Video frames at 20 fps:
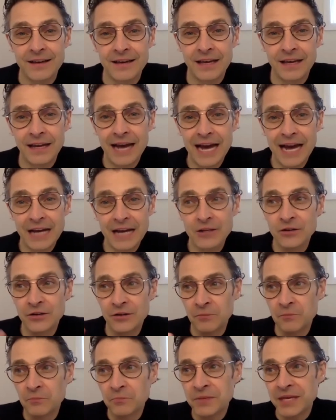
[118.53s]
And how do
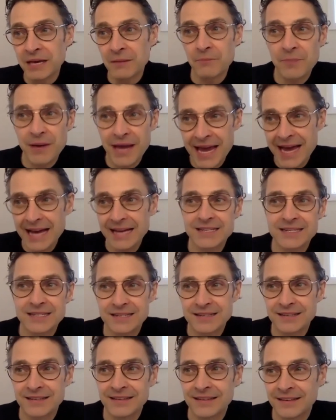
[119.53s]
you get
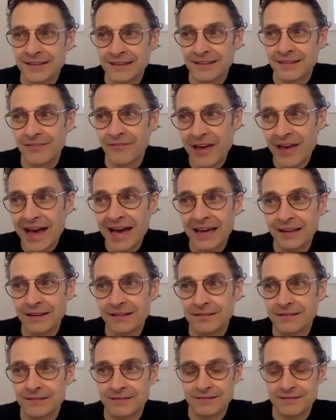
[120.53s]
past that